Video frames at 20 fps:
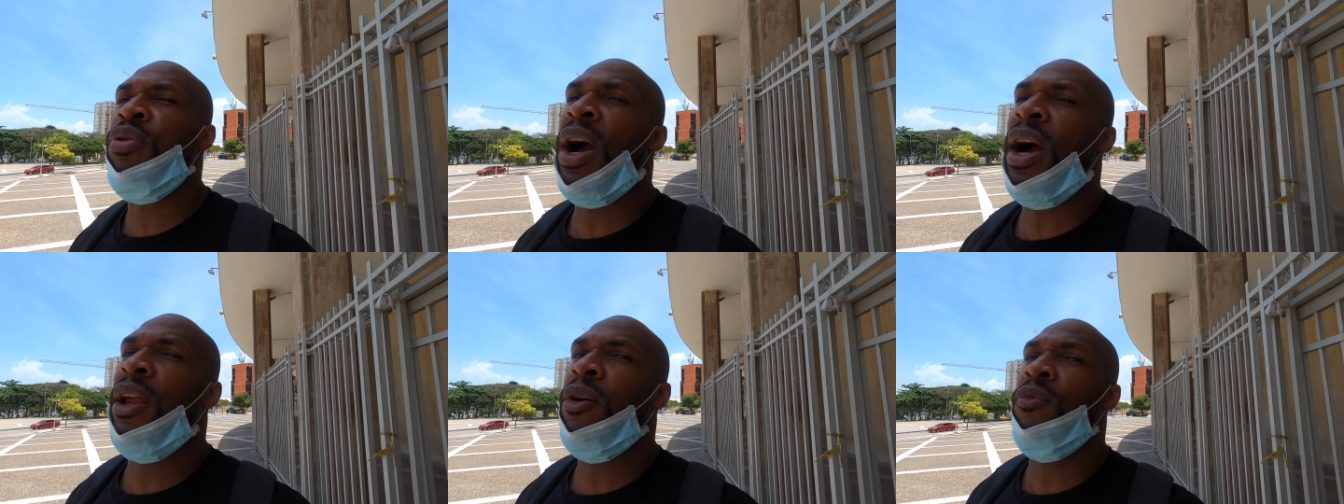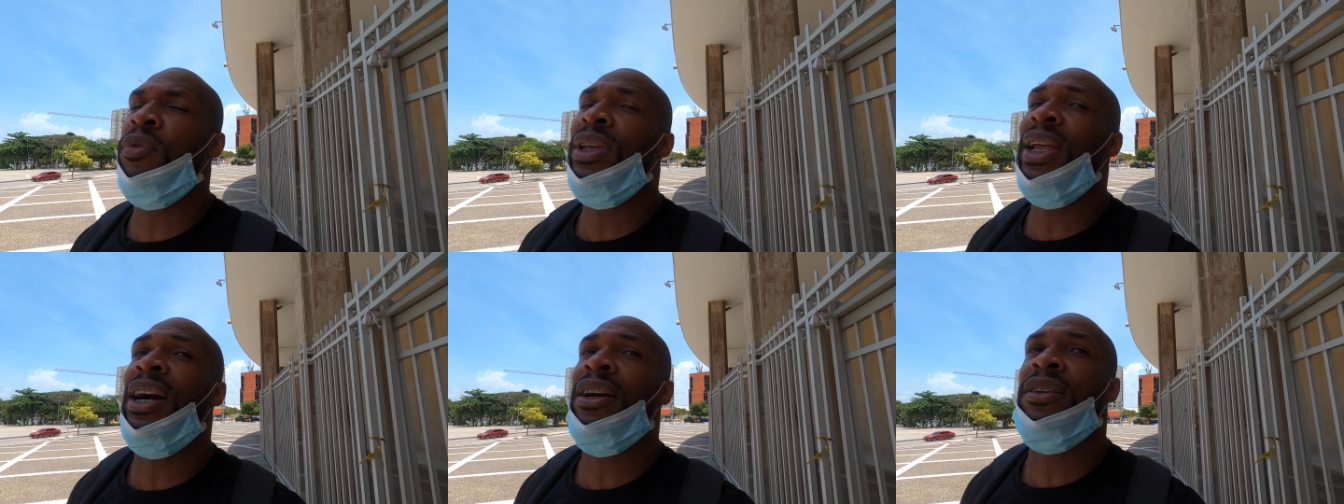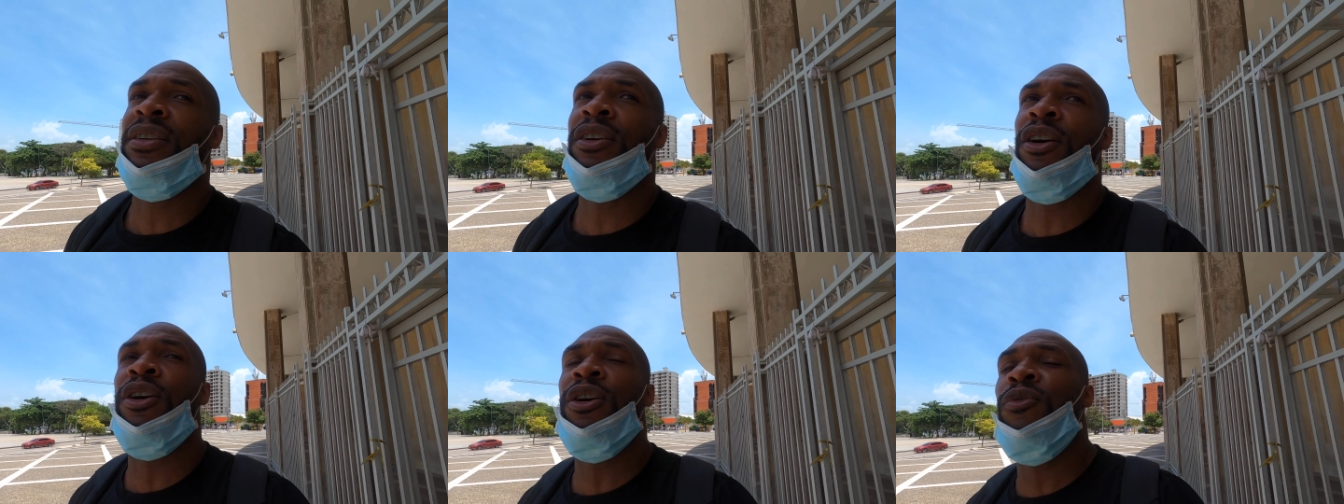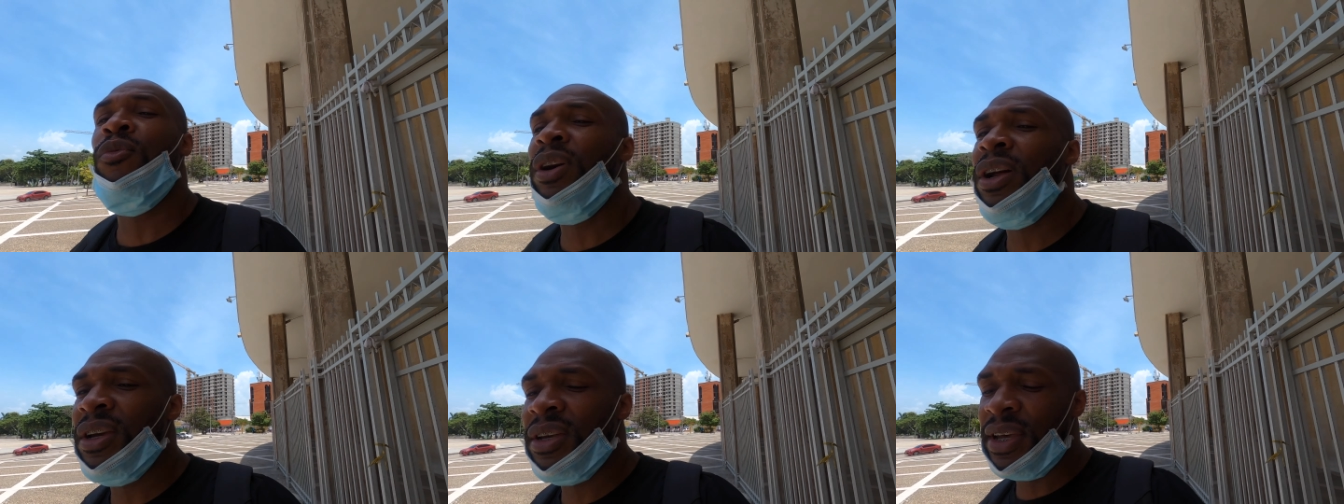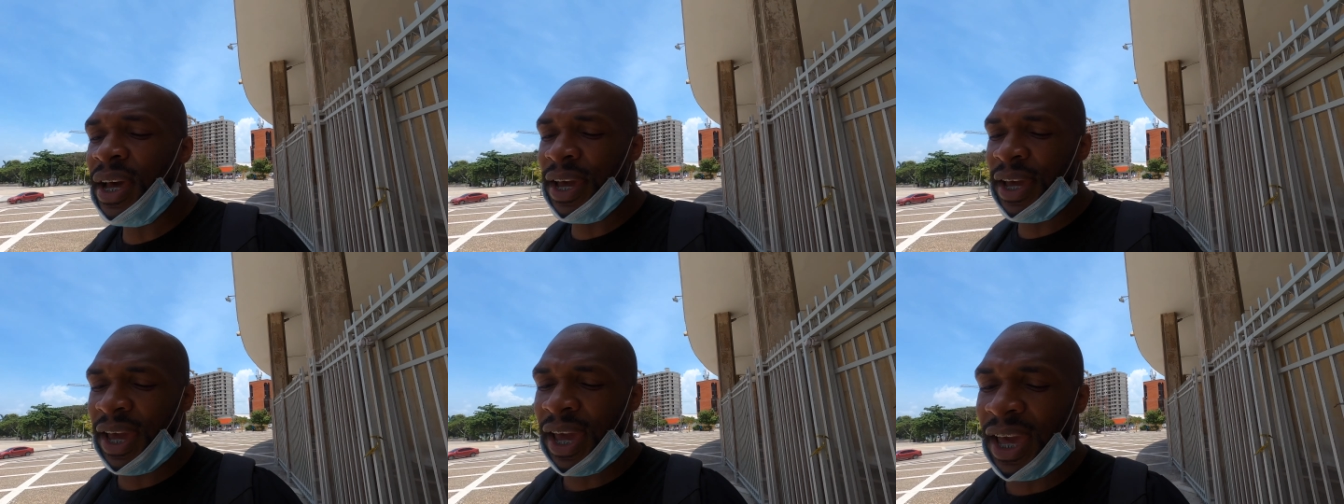probably would like to oh what
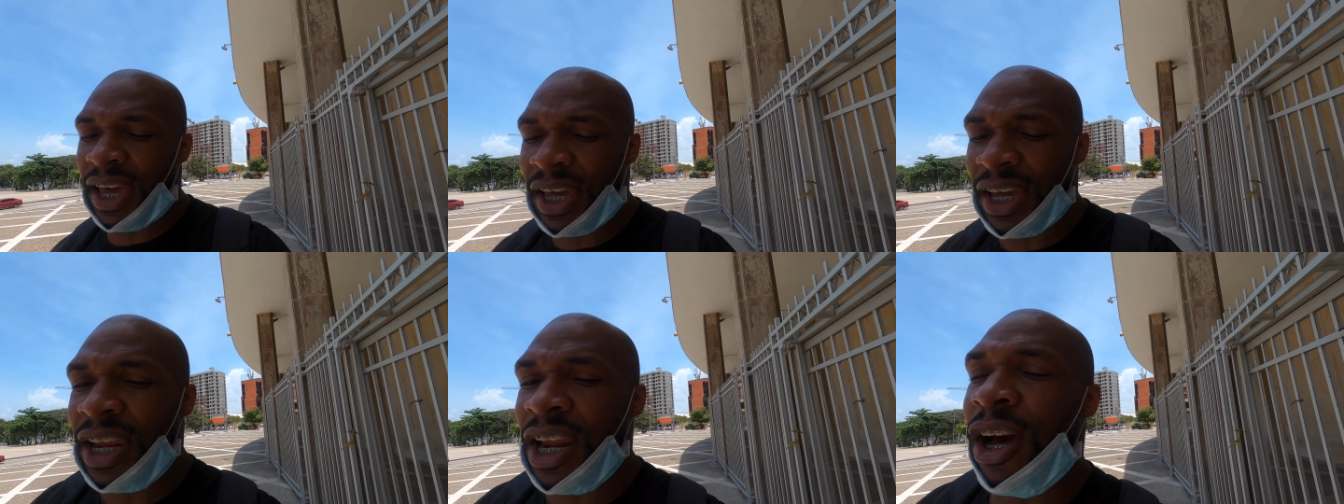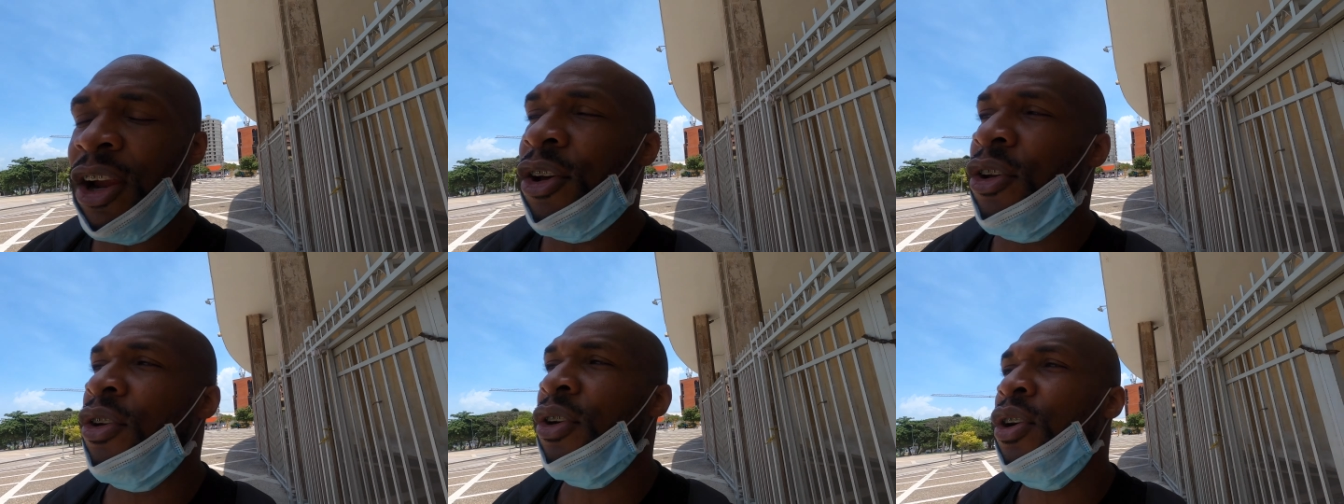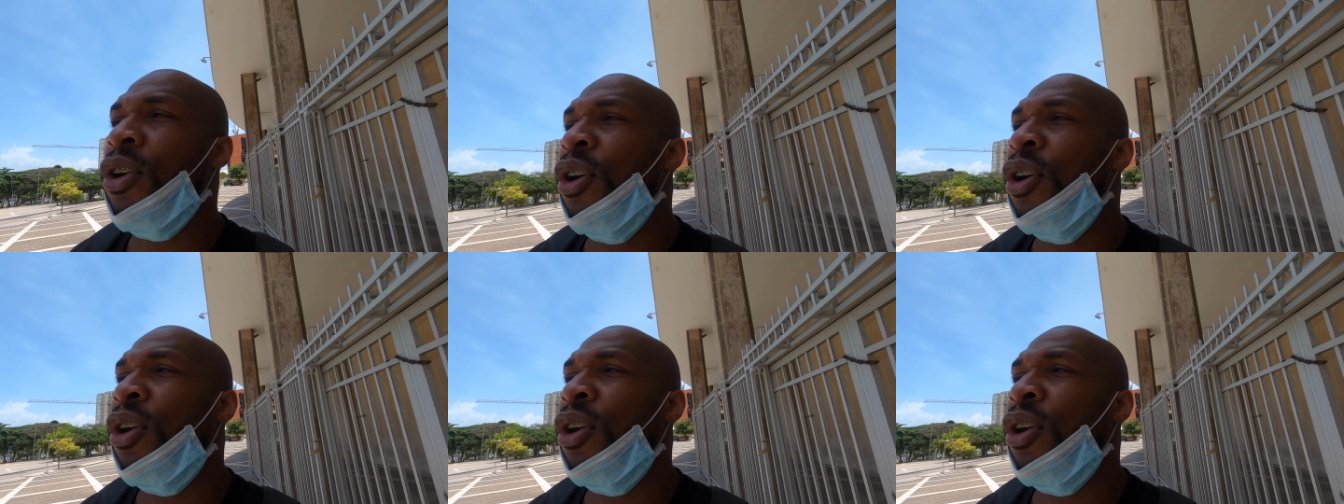is like hanging out on the